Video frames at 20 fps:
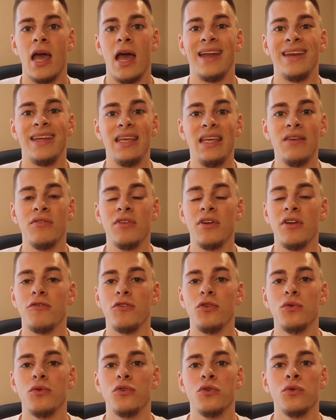And even
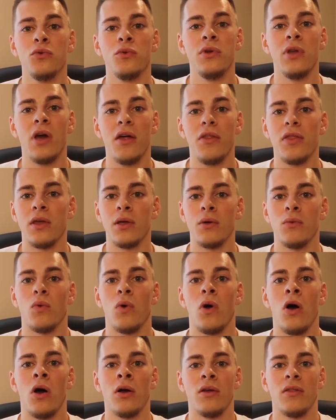if you do nothing
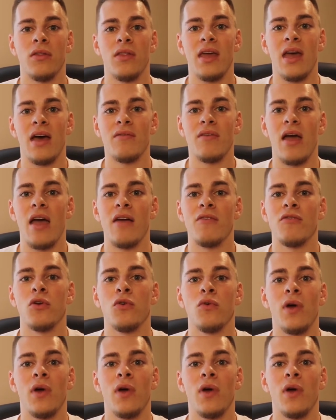wrong, they have every